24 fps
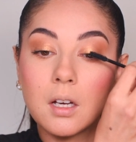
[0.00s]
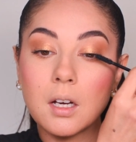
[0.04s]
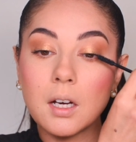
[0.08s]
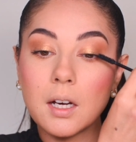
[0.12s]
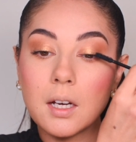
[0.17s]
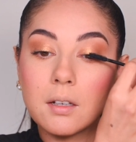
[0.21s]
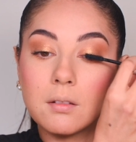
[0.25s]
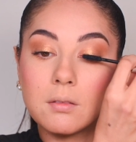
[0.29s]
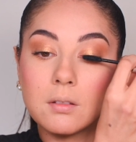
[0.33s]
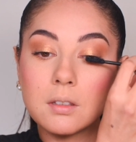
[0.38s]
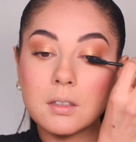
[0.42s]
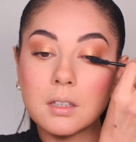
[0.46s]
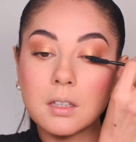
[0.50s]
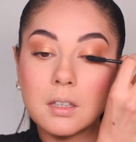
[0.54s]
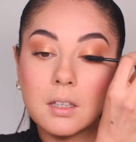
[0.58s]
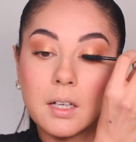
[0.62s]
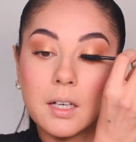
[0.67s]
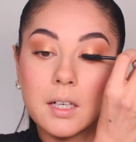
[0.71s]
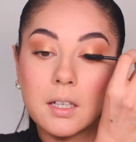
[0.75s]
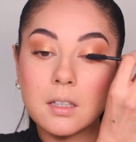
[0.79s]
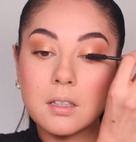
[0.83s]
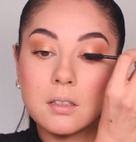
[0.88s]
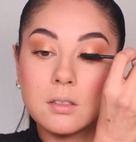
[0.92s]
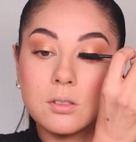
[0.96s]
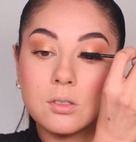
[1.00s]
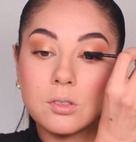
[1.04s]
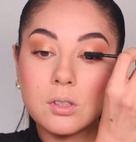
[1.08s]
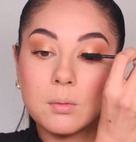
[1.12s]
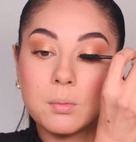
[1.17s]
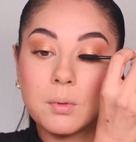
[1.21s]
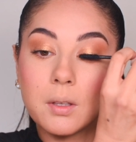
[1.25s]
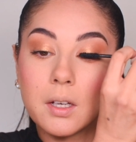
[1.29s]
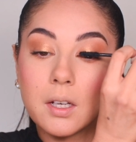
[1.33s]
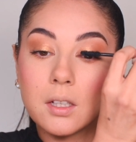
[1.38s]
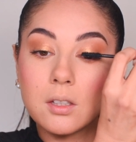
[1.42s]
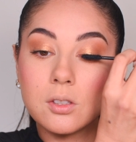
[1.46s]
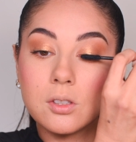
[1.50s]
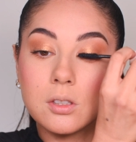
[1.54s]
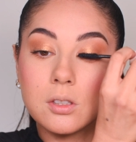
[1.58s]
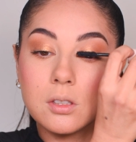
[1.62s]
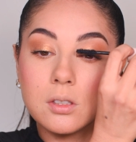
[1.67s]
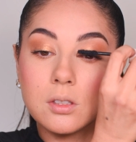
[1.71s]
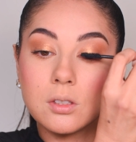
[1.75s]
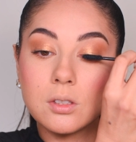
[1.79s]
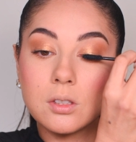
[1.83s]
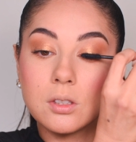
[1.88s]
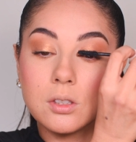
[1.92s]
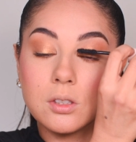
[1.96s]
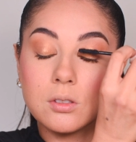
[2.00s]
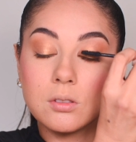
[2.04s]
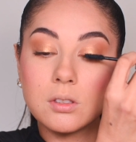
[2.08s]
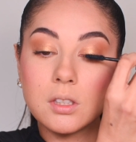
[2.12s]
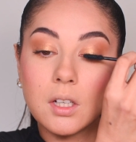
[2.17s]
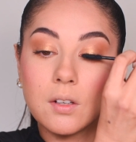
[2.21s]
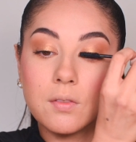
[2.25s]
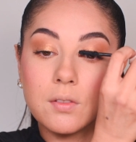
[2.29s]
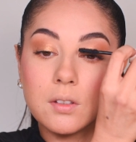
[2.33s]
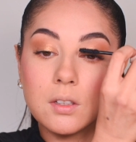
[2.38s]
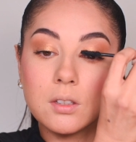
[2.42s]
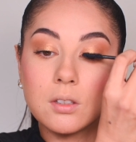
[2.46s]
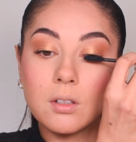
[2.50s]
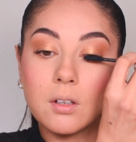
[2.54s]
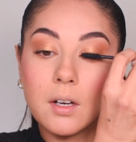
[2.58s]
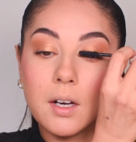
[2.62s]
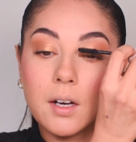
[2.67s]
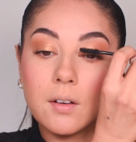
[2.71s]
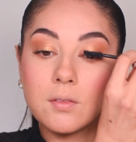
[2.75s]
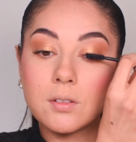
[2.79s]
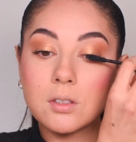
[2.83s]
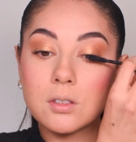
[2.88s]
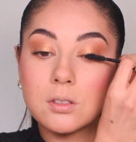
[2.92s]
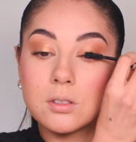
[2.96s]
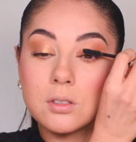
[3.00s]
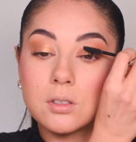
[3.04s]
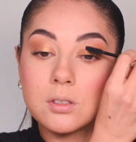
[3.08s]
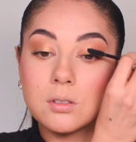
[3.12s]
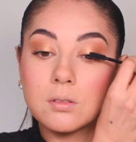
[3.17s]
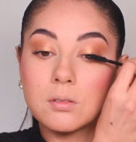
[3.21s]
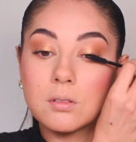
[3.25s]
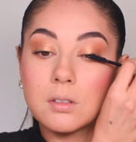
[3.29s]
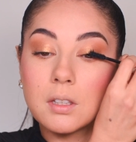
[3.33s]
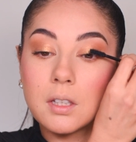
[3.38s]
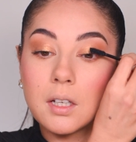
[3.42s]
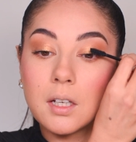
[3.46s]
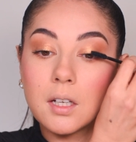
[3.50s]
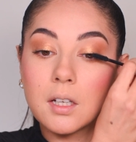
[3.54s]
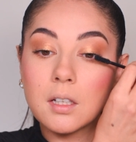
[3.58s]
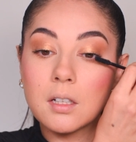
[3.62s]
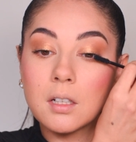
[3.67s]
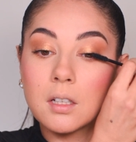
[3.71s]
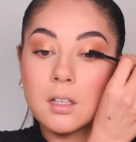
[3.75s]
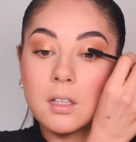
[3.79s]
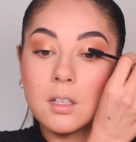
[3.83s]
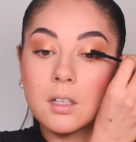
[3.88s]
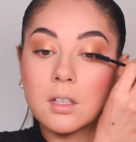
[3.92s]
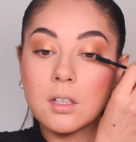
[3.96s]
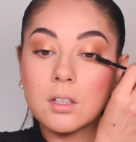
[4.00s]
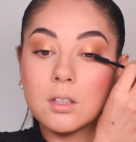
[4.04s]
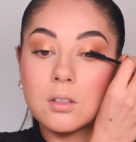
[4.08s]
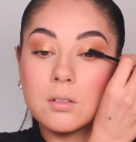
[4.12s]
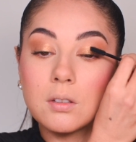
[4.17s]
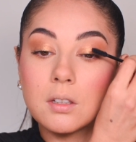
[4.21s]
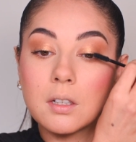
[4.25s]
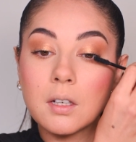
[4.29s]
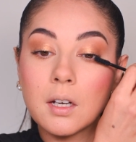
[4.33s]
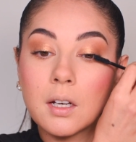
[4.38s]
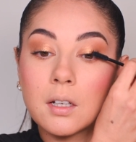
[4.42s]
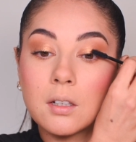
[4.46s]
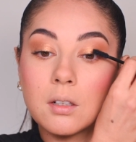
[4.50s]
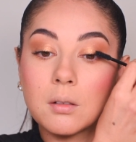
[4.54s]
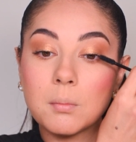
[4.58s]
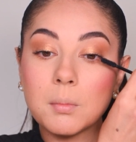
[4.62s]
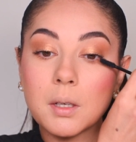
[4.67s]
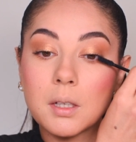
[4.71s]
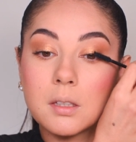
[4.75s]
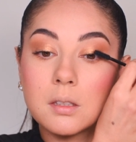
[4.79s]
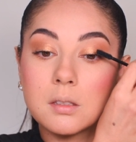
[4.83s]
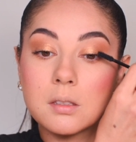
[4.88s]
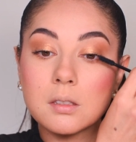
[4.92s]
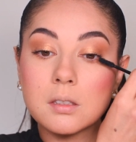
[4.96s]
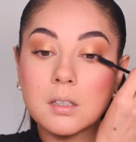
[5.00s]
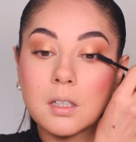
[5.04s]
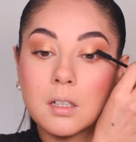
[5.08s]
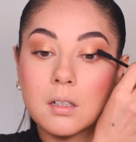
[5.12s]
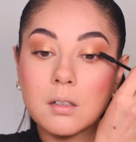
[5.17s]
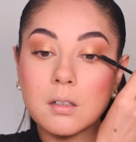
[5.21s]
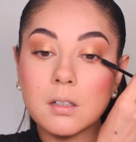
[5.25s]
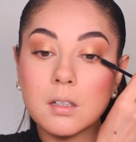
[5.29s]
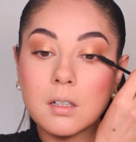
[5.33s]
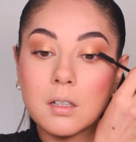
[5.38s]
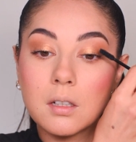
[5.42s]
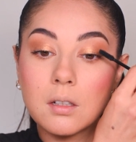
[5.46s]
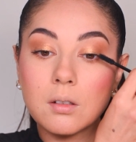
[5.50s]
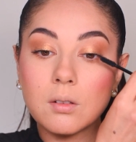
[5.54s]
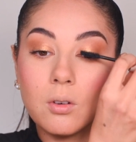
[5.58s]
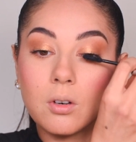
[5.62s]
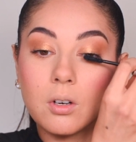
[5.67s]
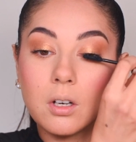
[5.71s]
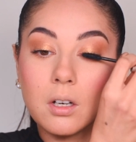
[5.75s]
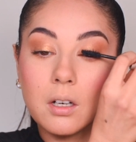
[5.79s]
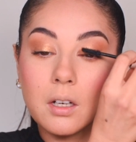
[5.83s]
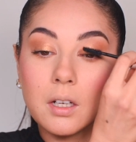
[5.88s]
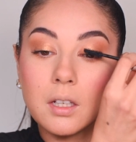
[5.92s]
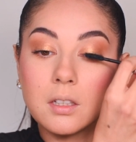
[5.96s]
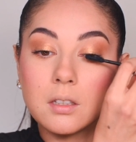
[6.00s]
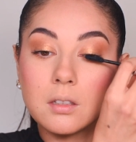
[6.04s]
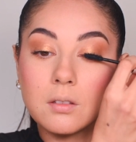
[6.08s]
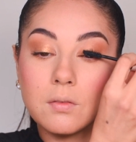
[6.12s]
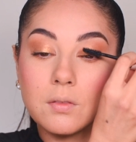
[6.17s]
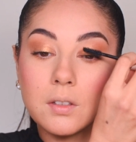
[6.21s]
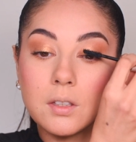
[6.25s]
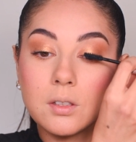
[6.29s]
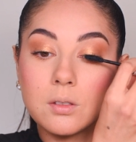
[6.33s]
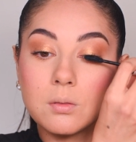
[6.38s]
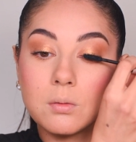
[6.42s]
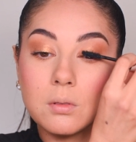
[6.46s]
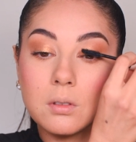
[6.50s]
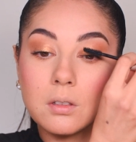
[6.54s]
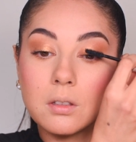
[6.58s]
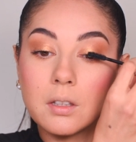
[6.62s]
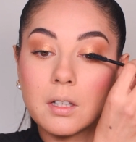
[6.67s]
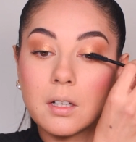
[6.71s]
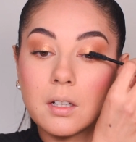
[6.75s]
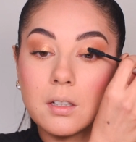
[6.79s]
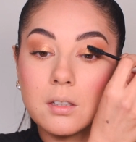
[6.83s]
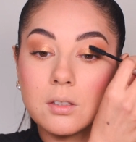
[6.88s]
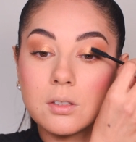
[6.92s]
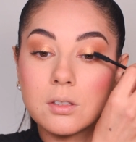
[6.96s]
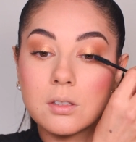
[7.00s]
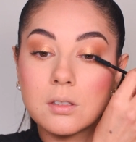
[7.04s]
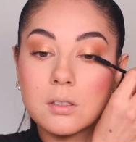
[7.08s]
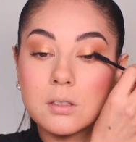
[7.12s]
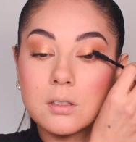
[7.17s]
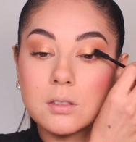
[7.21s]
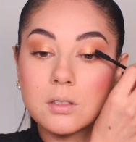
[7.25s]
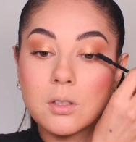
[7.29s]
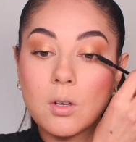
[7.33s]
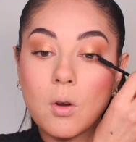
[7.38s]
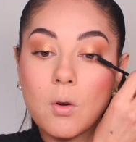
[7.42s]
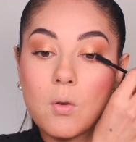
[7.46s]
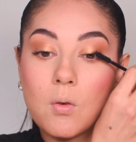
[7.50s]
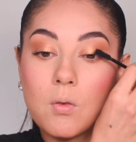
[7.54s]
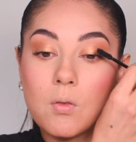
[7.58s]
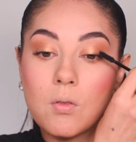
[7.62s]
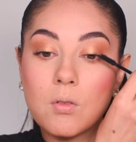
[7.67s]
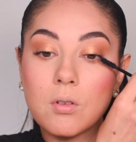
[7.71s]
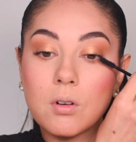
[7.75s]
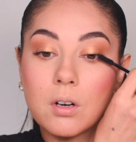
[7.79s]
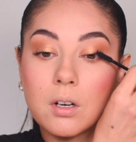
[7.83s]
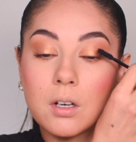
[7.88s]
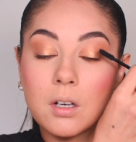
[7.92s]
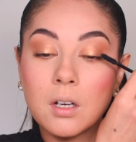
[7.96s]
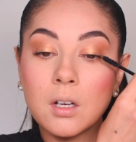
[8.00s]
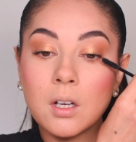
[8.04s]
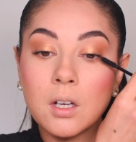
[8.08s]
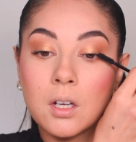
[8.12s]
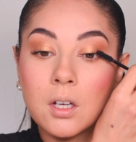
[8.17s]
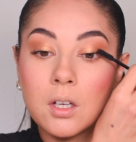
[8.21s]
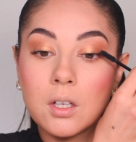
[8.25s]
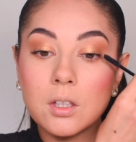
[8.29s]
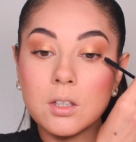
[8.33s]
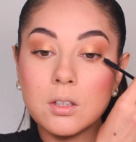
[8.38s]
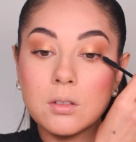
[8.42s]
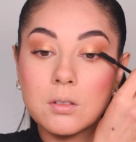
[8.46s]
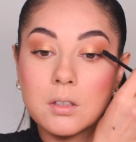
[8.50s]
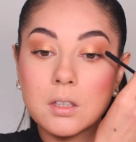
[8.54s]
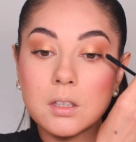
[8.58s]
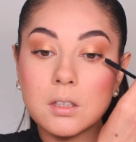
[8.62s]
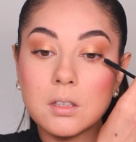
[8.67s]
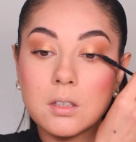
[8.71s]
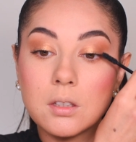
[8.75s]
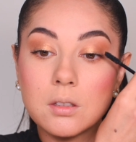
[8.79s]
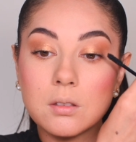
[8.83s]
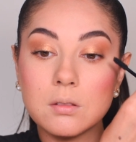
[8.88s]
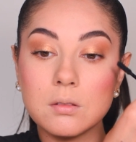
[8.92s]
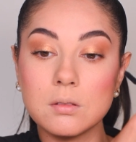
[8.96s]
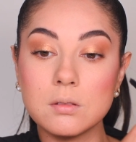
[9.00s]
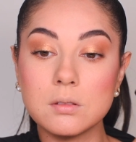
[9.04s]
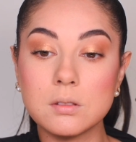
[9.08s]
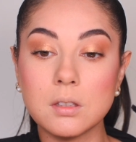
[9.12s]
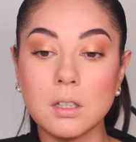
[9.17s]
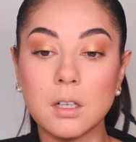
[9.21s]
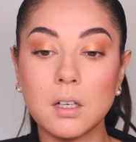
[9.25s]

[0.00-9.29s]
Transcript: I really like strip lashes. You definitely don't have to do that. You can add your mascara or individual lashes, or you can use